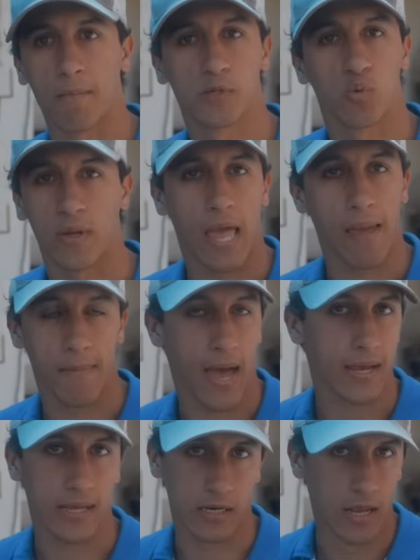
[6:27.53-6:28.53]
So we came
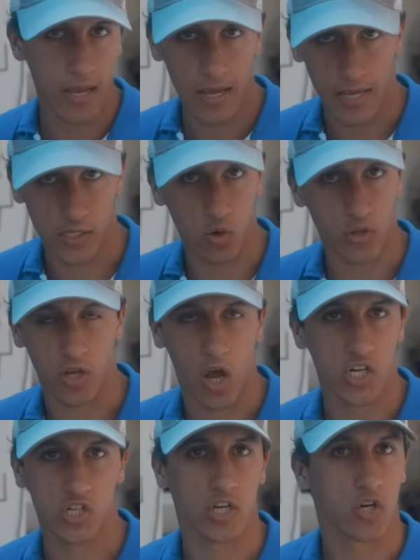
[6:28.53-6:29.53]
back and told the
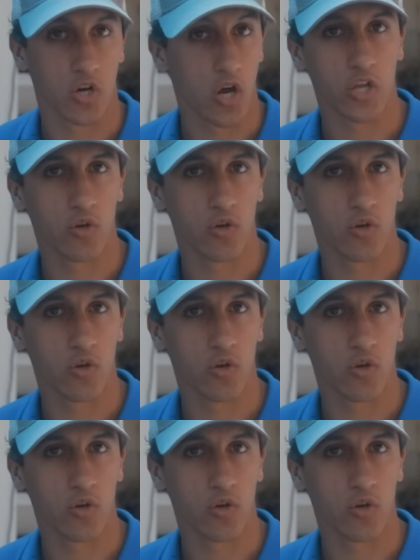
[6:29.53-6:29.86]
contractor, no,